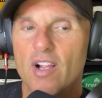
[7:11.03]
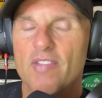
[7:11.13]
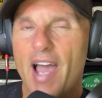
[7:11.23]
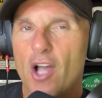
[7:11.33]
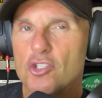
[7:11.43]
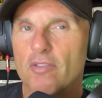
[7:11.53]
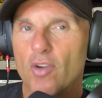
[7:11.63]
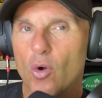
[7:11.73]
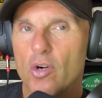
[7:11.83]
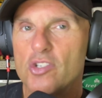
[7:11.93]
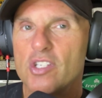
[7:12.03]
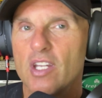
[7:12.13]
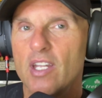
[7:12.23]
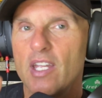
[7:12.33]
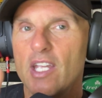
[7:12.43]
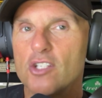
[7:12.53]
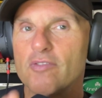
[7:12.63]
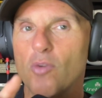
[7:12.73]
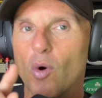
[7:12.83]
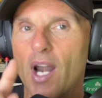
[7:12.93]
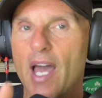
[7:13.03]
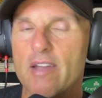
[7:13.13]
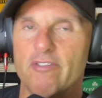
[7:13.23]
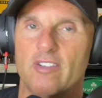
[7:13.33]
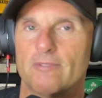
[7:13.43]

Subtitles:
the House of Lords is for life.